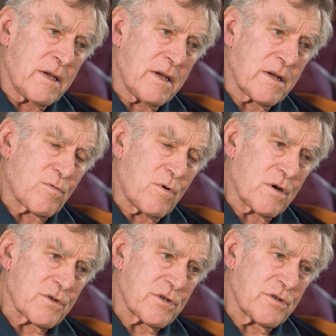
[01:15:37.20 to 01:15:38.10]
Yeah, it
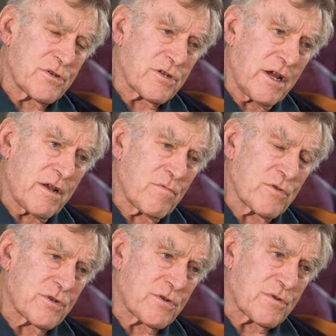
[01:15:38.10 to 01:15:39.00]
was, and Stan
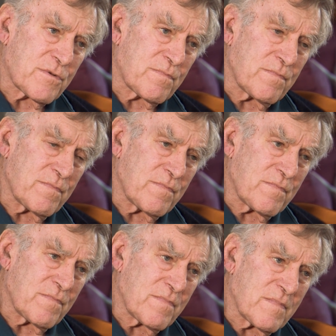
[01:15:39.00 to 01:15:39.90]
was
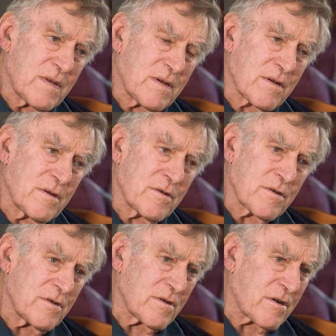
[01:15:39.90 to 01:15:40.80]

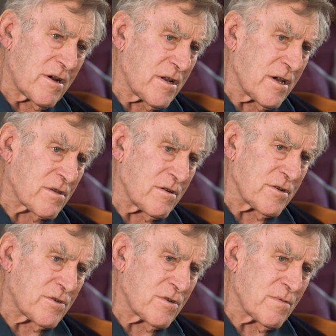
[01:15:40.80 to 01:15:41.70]
a, a great
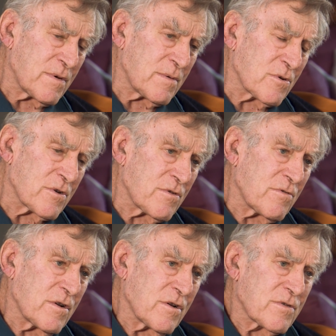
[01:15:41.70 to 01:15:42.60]
athlete. You know, people don't
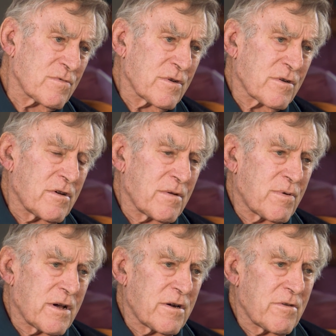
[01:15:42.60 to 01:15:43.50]
realise what a great
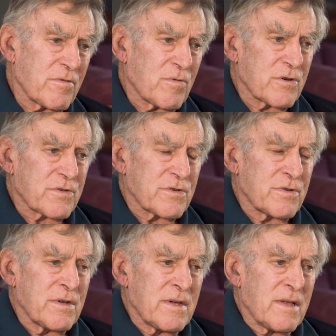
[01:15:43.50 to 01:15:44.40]
player he was.
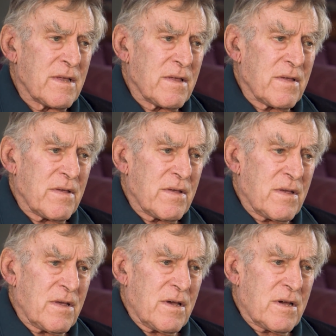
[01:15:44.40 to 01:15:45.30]

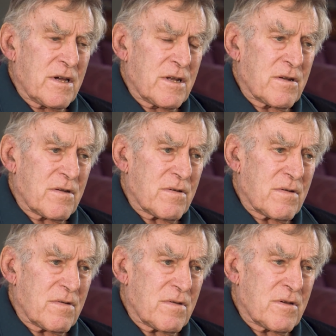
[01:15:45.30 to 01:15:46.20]
And
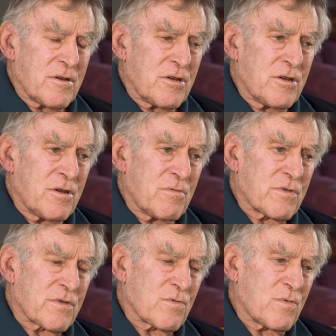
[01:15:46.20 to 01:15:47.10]
he, he
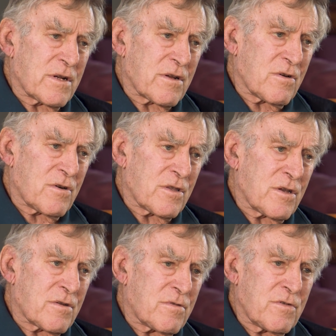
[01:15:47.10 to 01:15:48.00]
was the one guy
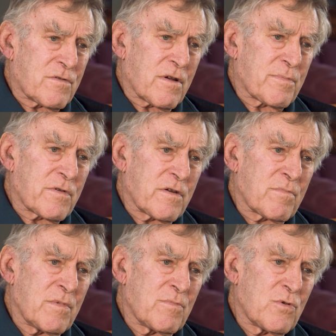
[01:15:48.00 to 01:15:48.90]
that used to
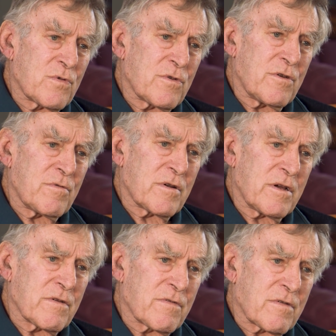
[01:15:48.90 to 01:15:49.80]
upset me more than anyone
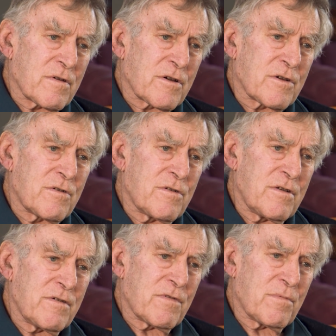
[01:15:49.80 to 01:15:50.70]
else. I could
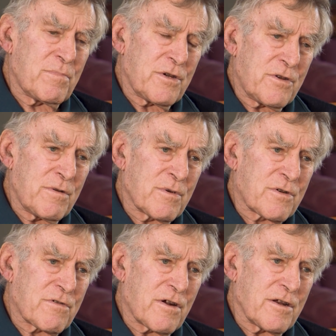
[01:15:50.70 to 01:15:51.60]
never beat him
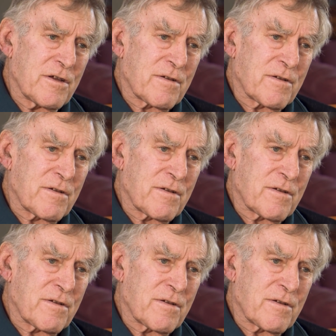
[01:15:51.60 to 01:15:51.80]
at training.